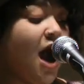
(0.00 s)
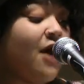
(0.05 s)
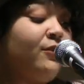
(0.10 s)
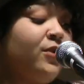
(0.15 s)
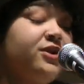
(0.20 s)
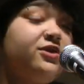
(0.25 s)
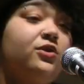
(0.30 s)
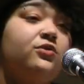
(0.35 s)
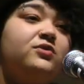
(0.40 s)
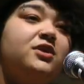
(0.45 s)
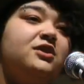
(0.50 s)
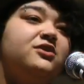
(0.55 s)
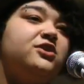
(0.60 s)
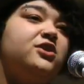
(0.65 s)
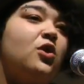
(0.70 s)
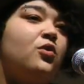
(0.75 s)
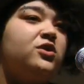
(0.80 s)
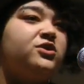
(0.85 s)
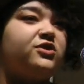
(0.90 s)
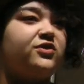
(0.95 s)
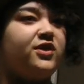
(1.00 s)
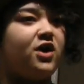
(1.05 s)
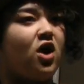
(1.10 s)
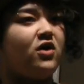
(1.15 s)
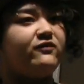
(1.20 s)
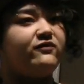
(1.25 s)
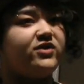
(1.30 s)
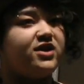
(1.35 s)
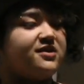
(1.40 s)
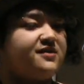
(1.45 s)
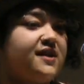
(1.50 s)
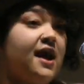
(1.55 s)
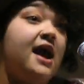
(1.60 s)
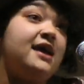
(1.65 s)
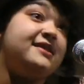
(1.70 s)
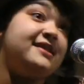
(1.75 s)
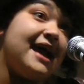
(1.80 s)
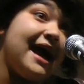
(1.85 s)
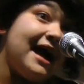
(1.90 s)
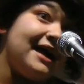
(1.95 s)
And we don't need to go into the obvious
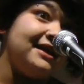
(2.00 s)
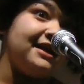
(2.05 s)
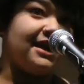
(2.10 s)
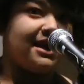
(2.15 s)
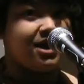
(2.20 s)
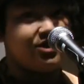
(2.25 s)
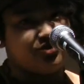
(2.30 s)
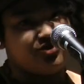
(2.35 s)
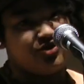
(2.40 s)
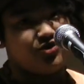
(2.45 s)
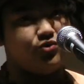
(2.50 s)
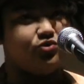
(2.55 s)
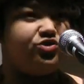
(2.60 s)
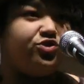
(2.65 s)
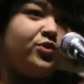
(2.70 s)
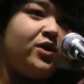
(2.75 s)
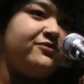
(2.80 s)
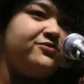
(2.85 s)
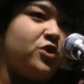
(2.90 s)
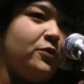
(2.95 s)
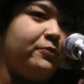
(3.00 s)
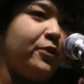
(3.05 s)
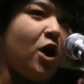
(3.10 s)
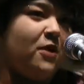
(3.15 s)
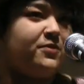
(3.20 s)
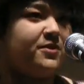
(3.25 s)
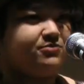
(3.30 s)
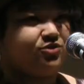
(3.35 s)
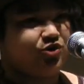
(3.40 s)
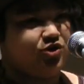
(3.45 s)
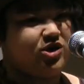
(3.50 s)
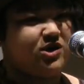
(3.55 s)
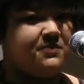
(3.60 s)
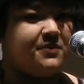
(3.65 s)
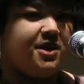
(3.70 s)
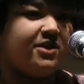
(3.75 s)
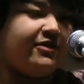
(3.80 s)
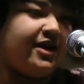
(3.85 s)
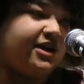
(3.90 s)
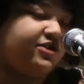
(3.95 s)
daddy issues. You have no problem
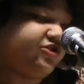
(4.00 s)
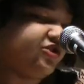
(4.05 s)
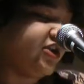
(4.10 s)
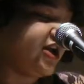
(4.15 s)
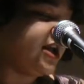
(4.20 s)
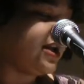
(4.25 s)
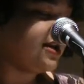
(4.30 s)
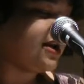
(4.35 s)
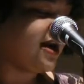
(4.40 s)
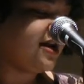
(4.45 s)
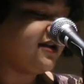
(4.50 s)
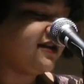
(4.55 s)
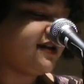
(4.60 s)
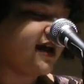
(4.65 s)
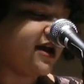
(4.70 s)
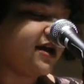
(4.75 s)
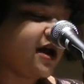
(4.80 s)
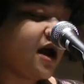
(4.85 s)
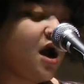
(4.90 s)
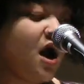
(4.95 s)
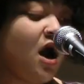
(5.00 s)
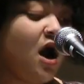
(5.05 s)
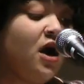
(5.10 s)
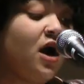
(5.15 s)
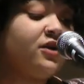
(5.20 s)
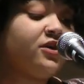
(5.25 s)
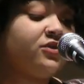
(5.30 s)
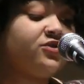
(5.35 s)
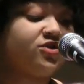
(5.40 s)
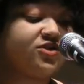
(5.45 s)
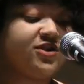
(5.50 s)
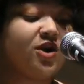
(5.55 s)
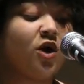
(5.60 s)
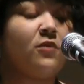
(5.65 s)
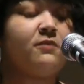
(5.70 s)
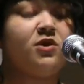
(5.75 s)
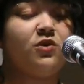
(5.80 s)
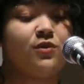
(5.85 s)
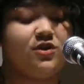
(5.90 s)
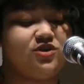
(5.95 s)
treating me like shit. And I said, just
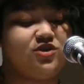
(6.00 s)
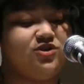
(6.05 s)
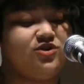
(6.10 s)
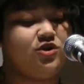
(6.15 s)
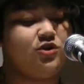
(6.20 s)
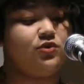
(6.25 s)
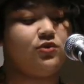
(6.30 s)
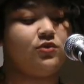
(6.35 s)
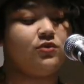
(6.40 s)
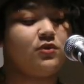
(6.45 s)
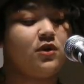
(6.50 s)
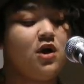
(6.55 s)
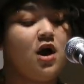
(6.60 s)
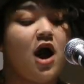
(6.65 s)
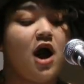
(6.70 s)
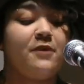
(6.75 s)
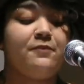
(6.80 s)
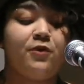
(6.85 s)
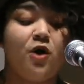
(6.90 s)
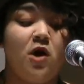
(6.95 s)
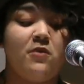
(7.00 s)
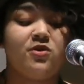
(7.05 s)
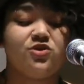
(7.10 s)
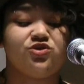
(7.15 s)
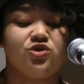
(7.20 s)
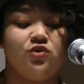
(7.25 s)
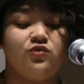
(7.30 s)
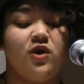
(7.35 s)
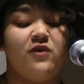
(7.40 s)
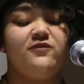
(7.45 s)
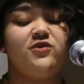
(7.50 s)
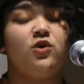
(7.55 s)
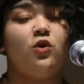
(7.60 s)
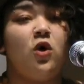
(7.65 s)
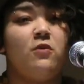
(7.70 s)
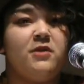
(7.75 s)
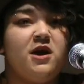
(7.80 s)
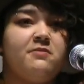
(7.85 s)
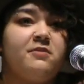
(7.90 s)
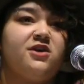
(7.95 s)
tell me what to do. I promise I'll love you.
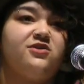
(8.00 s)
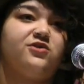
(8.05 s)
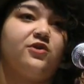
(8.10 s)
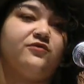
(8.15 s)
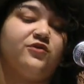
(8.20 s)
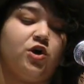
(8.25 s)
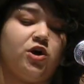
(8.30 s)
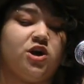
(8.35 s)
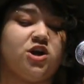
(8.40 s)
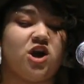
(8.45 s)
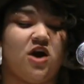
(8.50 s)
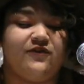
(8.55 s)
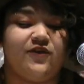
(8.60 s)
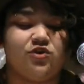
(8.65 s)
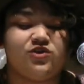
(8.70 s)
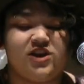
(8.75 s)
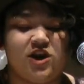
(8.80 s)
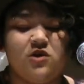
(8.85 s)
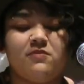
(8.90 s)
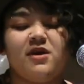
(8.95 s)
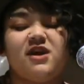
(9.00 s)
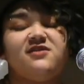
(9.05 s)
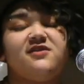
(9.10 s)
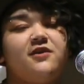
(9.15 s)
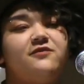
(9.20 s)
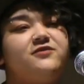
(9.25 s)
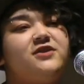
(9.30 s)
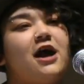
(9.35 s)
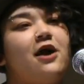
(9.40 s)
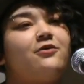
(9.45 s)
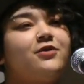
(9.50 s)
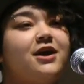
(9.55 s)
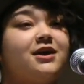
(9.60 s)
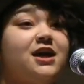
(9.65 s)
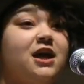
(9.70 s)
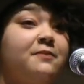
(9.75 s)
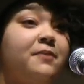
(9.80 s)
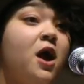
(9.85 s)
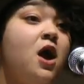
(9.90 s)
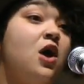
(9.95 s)
I'll make myself good enough. I'll tear myself down. I
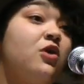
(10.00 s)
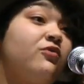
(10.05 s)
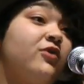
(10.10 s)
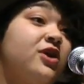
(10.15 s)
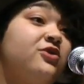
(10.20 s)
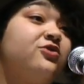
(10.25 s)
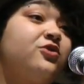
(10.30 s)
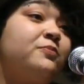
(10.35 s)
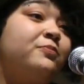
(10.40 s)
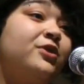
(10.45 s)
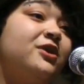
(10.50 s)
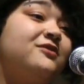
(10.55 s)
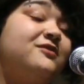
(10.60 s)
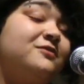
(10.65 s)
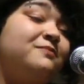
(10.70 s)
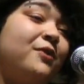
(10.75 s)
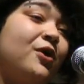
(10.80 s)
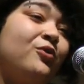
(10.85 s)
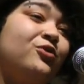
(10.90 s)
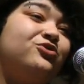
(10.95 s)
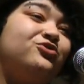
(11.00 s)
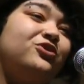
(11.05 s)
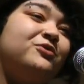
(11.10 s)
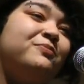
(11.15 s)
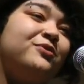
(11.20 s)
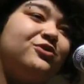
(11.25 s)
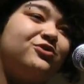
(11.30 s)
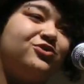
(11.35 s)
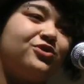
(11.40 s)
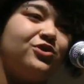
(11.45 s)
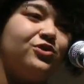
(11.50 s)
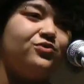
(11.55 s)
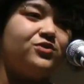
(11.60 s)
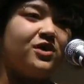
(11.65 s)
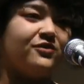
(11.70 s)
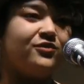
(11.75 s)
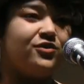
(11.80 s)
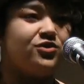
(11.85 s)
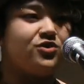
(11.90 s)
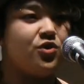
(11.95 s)
keep razor blades and poetry books so you
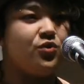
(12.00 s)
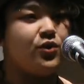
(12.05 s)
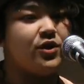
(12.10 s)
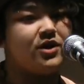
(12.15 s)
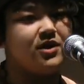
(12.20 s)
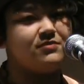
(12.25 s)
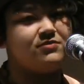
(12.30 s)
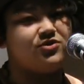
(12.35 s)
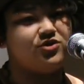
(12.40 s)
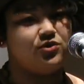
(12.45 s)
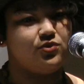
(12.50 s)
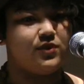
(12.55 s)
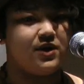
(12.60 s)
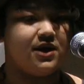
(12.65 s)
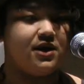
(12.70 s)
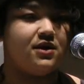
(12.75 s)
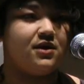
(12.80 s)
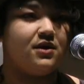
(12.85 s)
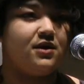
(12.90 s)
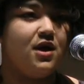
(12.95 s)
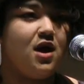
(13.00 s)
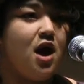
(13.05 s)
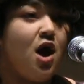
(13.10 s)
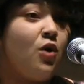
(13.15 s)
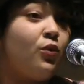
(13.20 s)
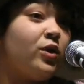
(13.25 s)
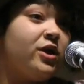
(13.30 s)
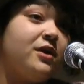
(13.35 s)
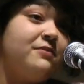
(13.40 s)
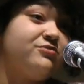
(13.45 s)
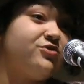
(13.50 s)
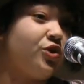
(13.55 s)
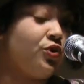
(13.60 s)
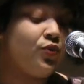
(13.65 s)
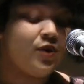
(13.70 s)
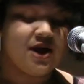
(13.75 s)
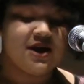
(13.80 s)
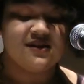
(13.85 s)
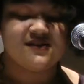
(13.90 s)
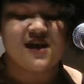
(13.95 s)
never know what I'm doing. What I'm
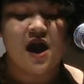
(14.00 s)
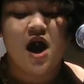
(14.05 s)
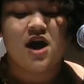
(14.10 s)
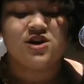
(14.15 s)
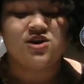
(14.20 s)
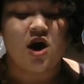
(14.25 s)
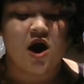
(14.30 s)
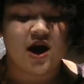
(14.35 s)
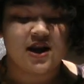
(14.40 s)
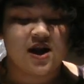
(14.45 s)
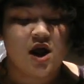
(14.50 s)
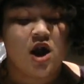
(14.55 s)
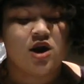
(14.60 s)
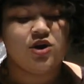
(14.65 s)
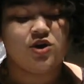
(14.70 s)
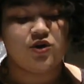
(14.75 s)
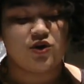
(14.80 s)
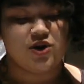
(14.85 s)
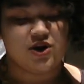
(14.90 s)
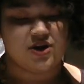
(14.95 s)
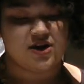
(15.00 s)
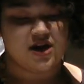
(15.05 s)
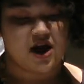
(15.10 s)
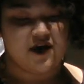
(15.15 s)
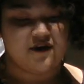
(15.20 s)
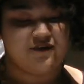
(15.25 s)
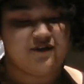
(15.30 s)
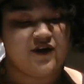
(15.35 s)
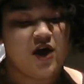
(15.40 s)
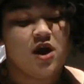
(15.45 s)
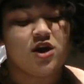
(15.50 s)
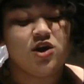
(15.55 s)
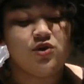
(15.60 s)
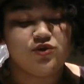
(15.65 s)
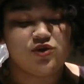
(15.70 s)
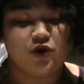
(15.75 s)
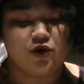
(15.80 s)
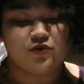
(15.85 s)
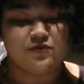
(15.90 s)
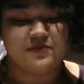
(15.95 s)
doing's not good enough.
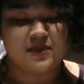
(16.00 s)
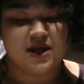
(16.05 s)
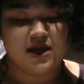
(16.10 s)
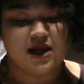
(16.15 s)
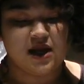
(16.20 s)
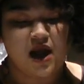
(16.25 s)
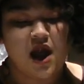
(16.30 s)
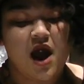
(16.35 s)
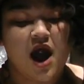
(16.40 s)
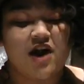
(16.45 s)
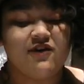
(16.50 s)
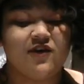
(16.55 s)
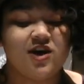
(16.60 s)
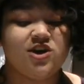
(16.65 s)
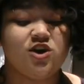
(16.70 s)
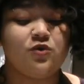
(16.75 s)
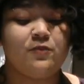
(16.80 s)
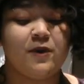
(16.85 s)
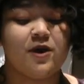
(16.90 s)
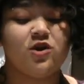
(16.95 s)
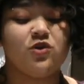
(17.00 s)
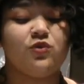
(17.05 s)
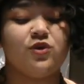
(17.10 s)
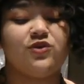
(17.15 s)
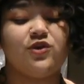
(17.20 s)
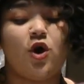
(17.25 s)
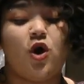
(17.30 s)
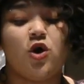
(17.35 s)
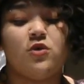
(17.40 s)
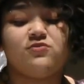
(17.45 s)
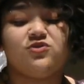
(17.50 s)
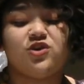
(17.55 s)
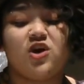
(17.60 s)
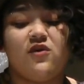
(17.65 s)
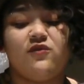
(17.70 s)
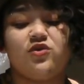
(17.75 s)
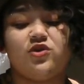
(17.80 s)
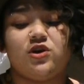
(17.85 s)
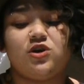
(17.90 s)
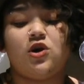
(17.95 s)
You told me I like you better with your arms
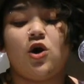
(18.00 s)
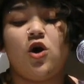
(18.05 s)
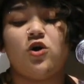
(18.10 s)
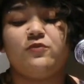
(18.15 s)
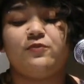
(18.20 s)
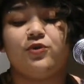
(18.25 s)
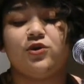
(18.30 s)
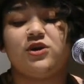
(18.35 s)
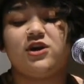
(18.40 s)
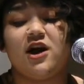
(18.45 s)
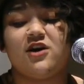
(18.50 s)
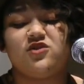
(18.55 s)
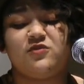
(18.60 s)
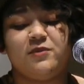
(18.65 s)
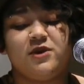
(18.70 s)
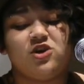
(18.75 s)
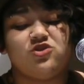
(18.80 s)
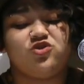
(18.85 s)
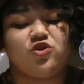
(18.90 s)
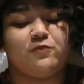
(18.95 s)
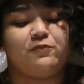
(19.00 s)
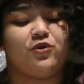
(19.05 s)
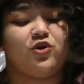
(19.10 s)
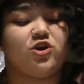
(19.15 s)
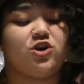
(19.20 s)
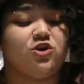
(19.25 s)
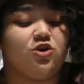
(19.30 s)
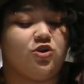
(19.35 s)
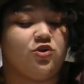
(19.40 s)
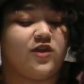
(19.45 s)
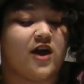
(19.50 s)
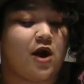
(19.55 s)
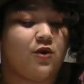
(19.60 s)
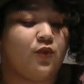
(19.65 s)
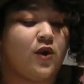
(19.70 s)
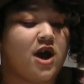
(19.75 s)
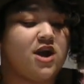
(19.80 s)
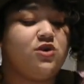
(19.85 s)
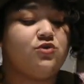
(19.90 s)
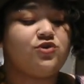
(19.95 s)
covered in cardboard cuts because you're prettier
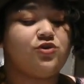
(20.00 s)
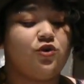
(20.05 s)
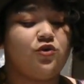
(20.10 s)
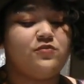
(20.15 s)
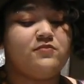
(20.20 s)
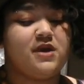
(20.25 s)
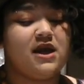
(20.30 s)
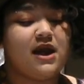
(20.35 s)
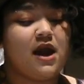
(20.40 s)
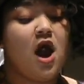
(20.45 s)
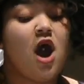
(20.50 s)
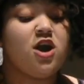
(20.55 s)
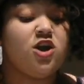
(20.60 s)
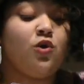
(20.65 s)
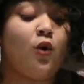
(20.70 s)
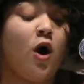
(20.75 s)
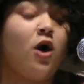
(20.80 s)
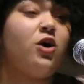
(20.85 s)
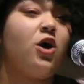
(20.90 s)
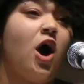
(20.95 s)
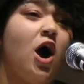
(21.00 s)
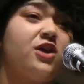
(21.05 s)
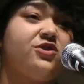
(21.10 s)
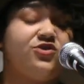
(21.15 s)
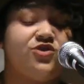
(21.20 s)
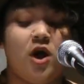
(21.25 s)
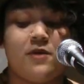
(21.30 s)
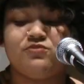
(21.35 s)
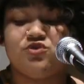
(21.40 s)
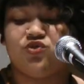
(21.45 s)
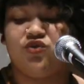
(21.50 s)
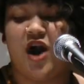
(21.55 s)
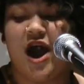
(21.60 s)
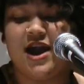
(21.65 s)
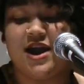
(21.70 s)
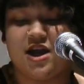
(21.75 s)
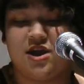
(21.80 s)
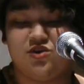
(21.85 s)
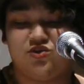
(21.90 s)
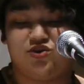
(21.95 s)
that way. You told me you are hot. Stop
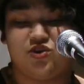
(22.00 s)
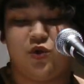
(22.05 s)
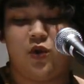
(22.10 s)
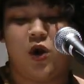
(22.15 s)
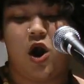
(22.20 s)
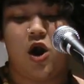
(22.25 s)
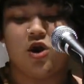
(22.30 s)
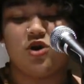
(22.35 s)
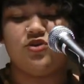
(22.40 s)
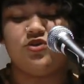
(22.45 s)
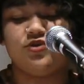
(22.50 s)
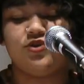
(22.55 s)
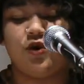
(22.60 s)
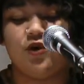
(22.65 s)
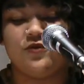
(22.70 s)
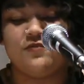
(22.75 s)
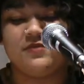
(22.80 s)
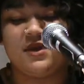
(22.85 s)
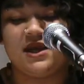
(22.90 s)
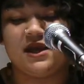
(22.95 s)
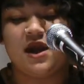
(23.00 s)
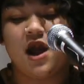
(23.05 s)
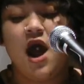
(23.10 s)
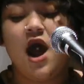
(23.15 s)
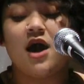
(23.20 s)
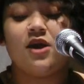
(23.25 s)
trying so hard. You told me